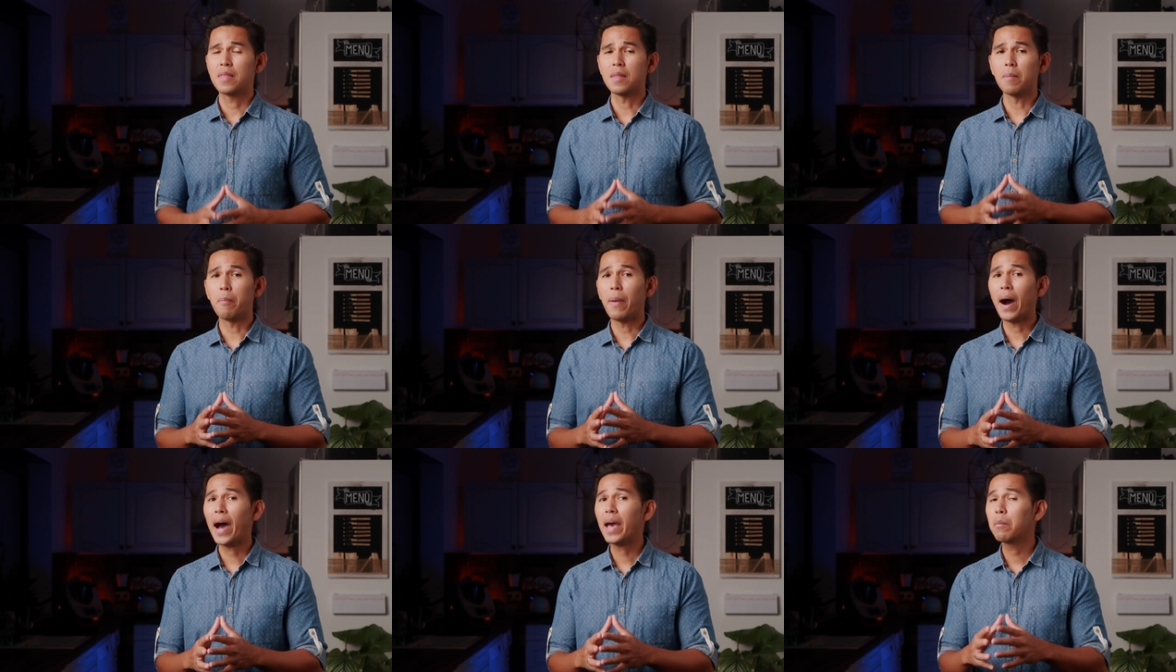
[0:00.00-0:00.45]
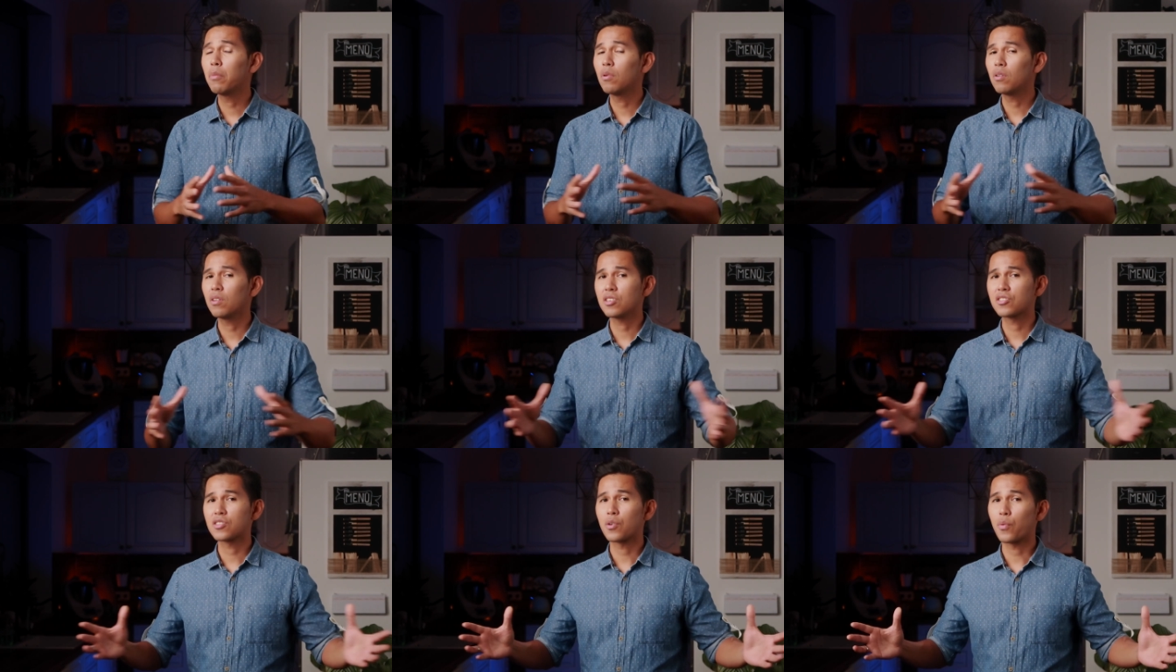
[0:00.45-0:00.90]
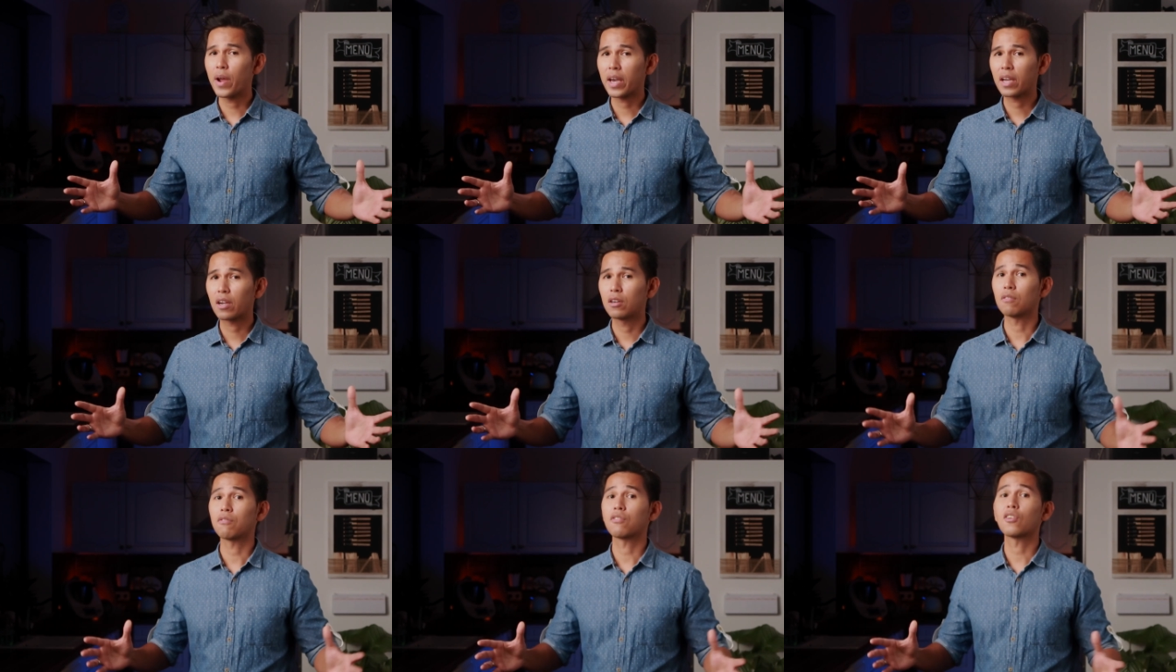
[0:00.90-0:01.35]
The Bible is a
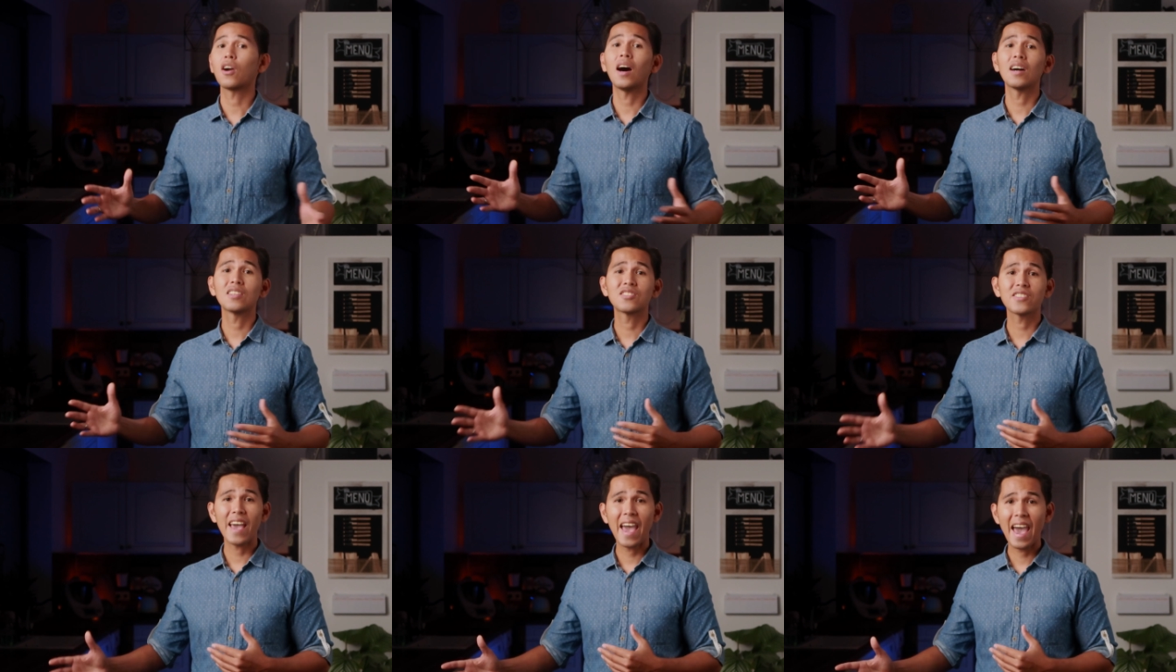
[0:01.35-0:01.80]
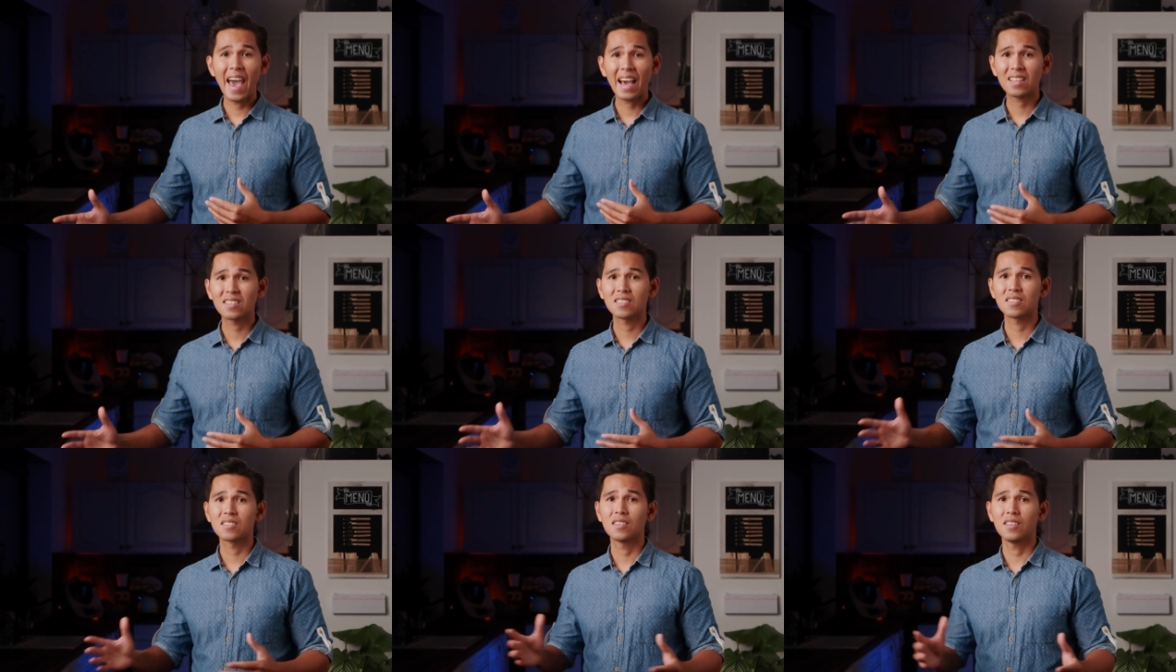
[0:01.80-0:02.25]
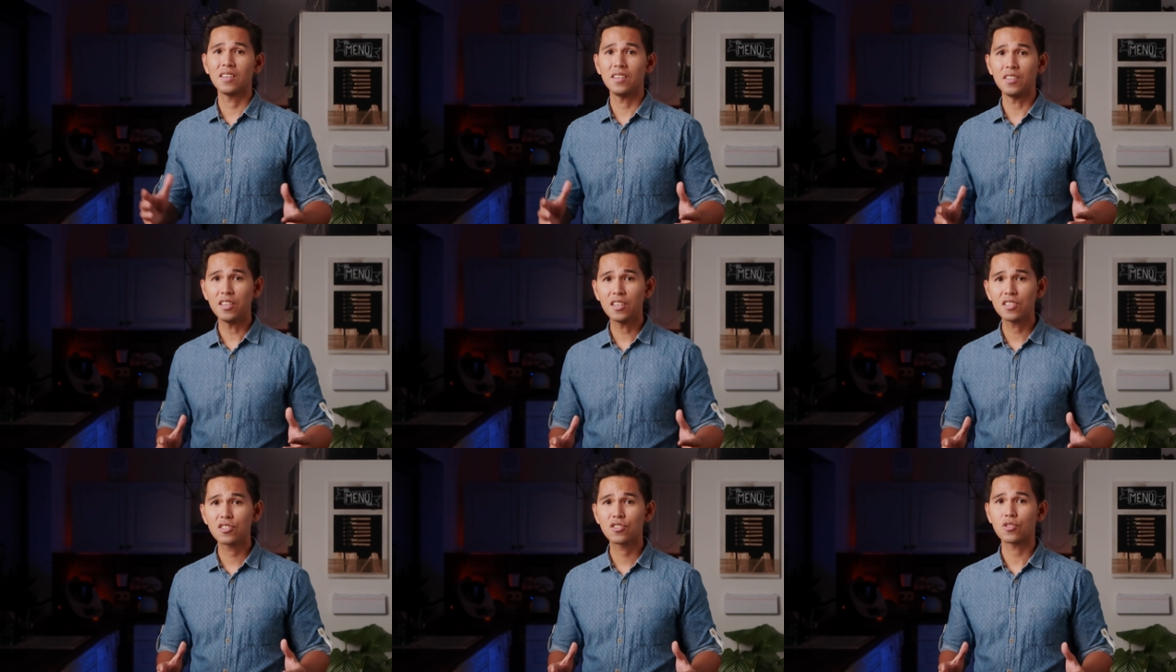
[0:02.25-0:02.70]
record of God's acts in
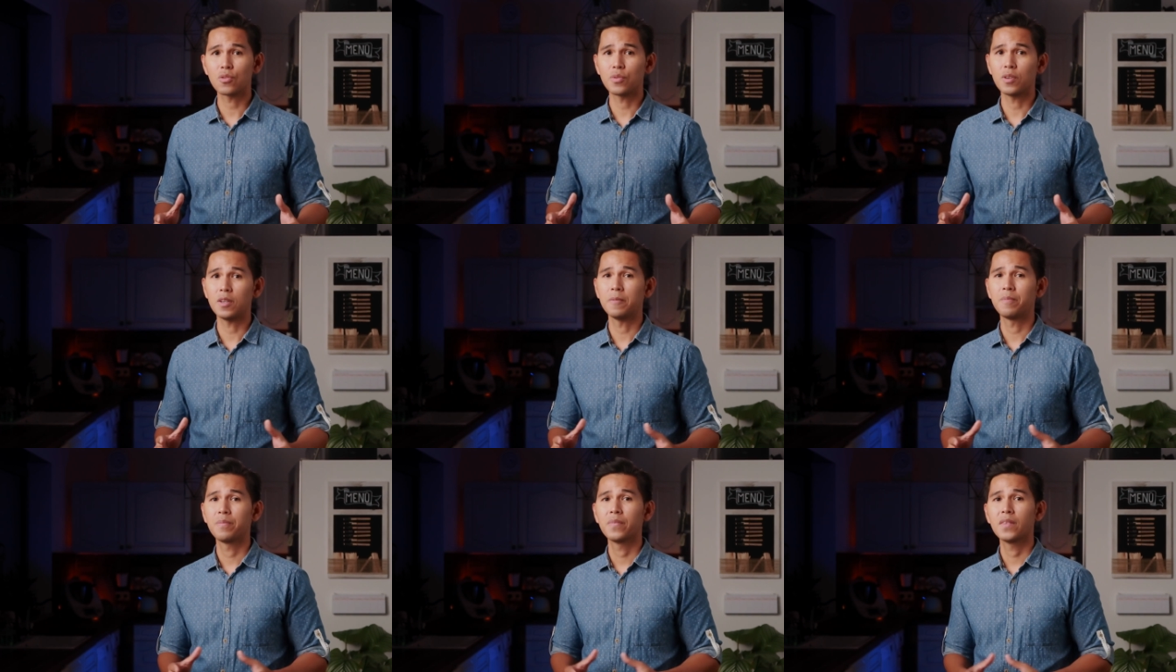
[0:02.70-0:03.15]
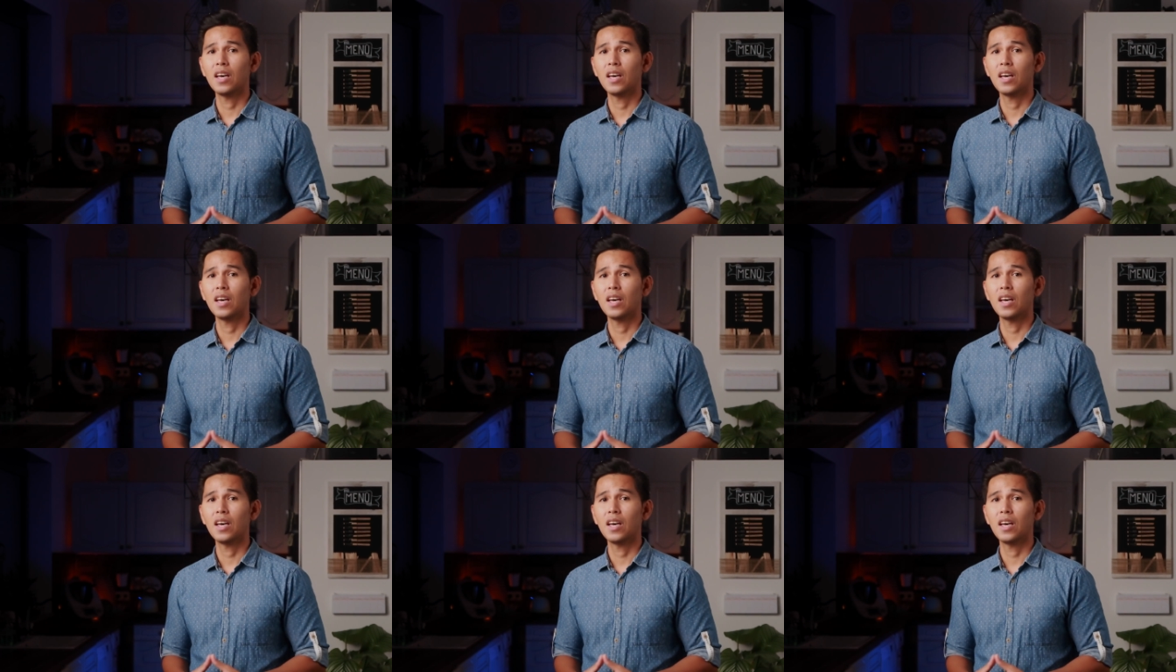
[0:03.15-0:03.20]
history,